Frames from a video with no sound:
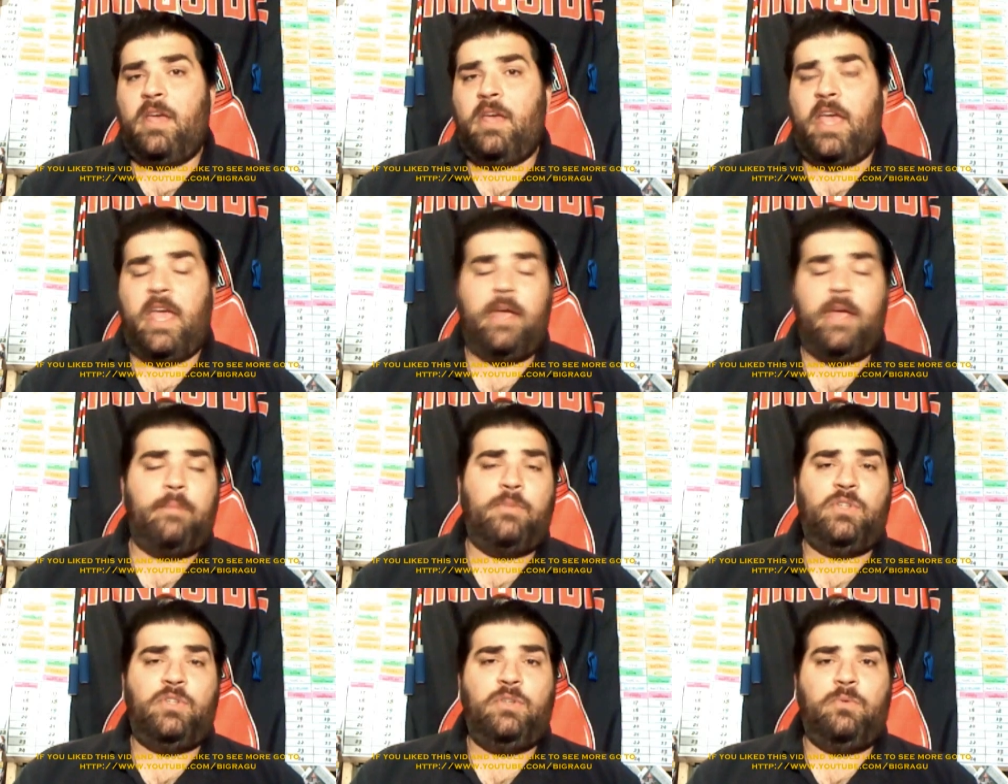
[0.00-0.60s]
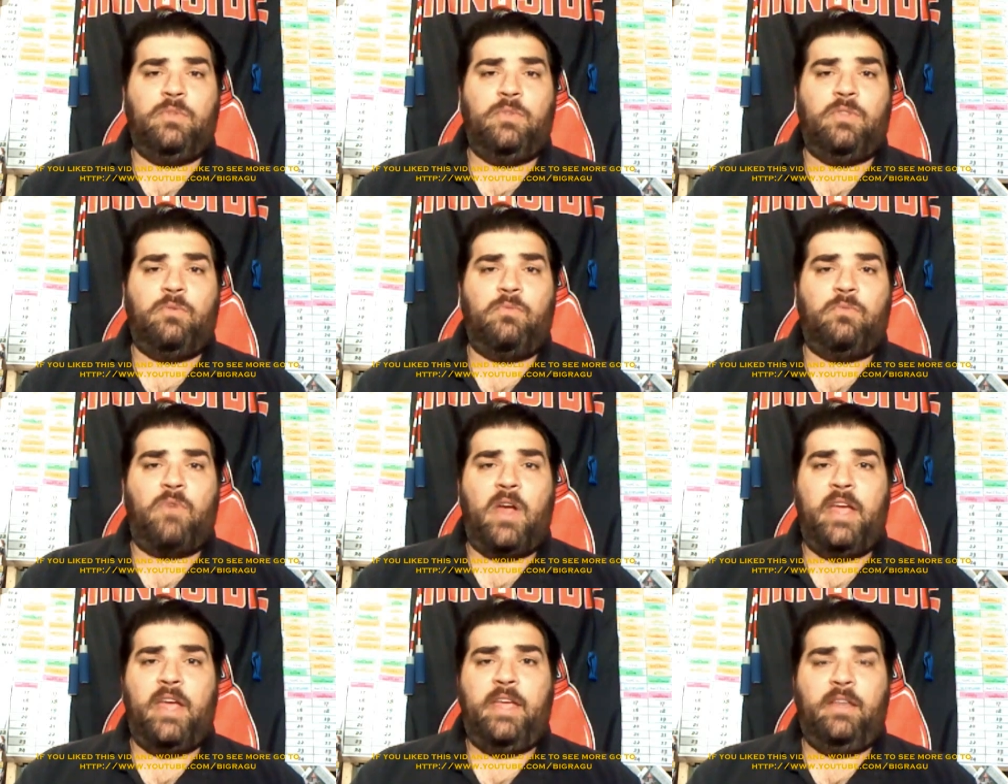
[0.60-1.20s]
hammers you with the
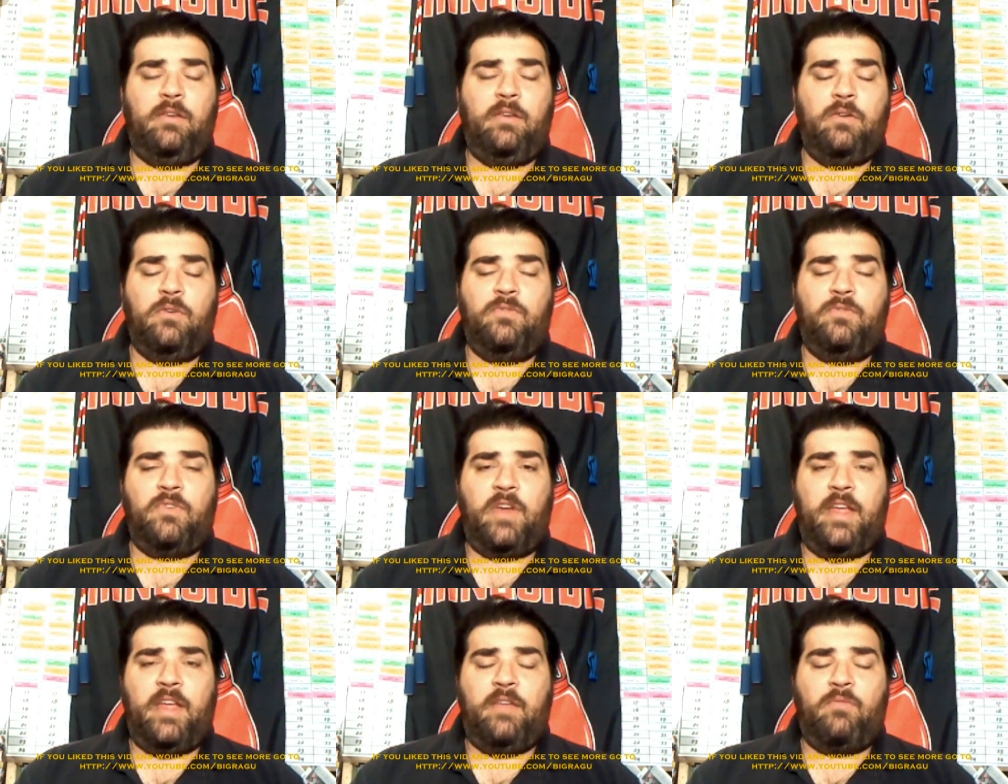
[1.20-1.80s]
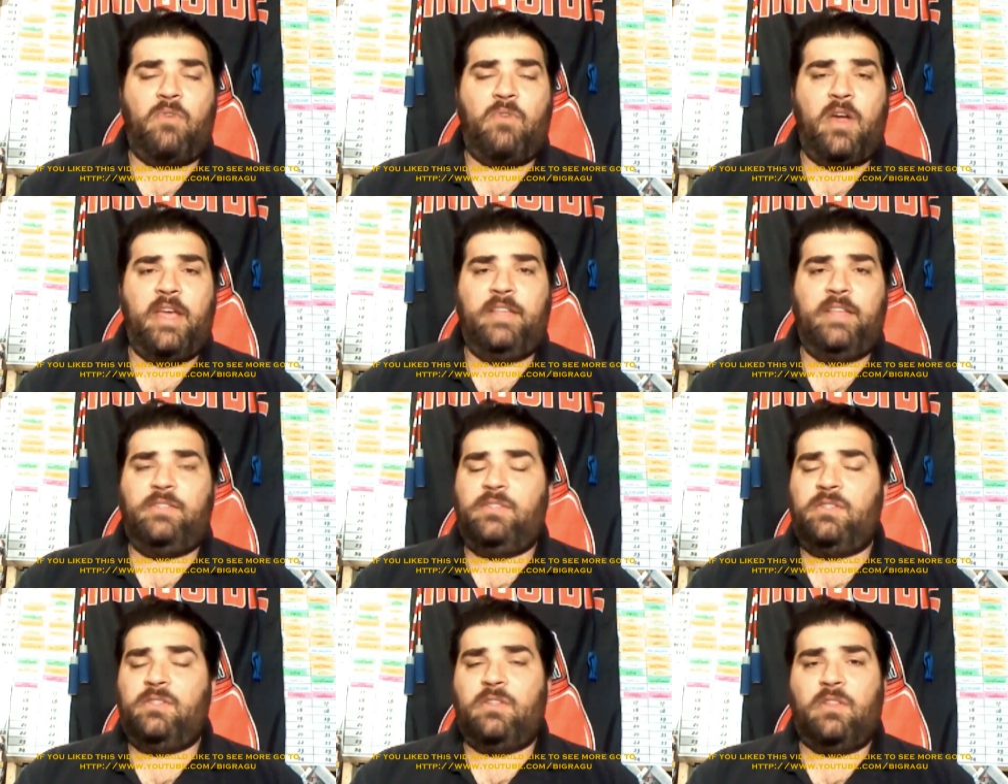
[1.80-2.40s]
right, overhand
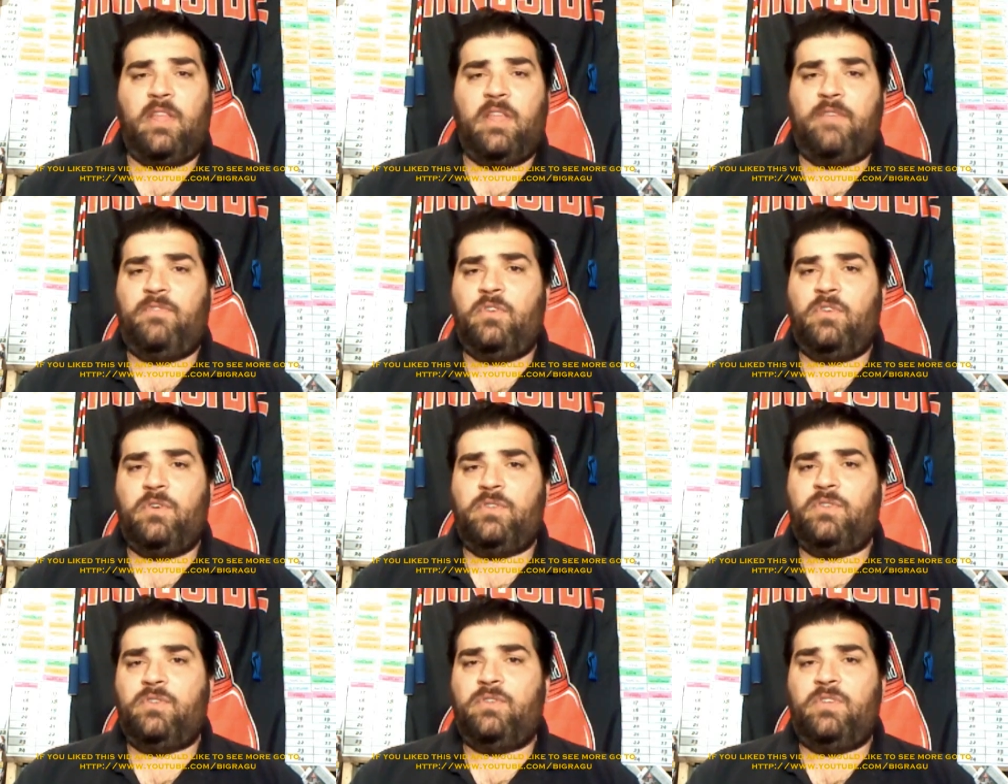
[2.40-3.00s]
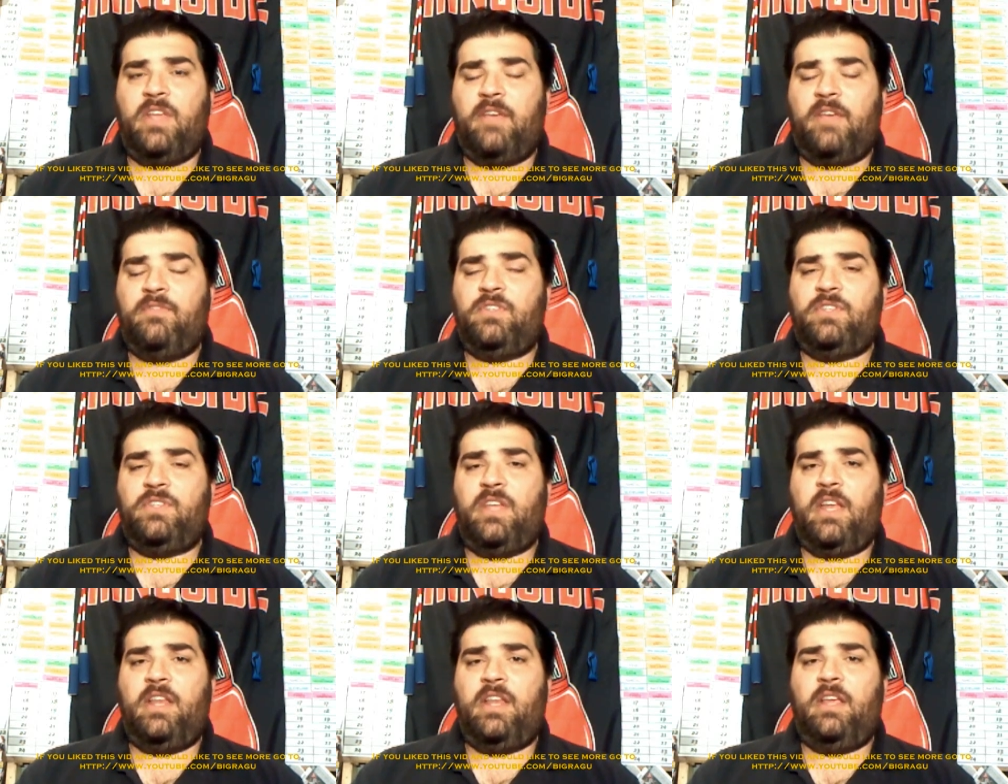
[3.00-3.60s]
rights. The left hooks are
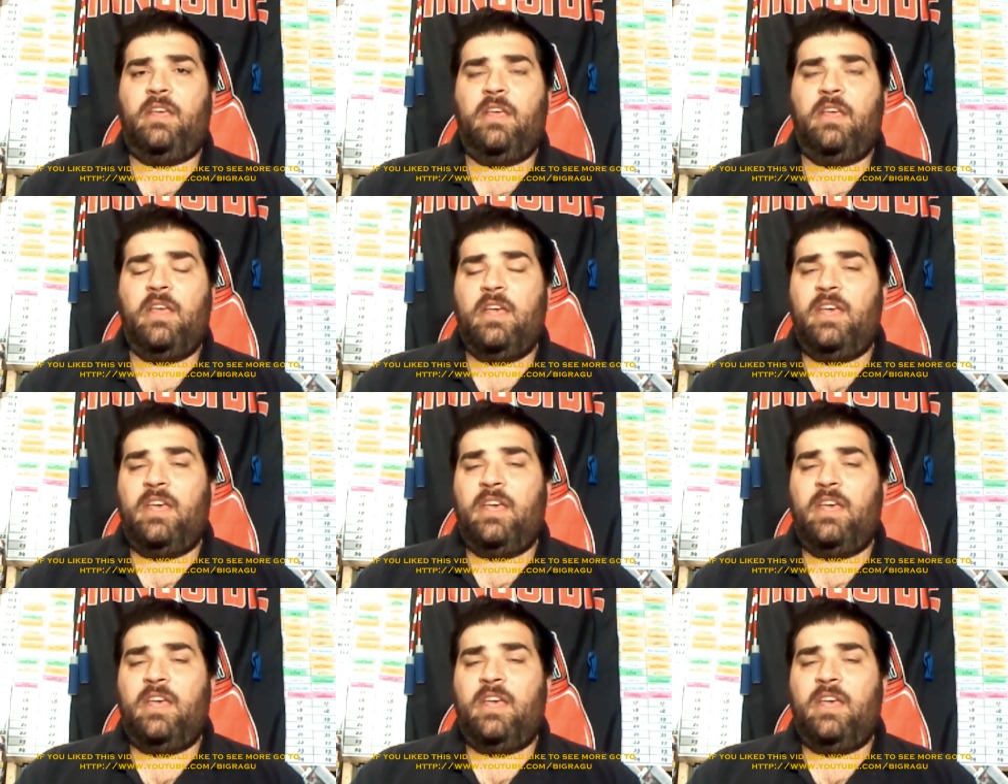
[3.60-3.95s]
devastating.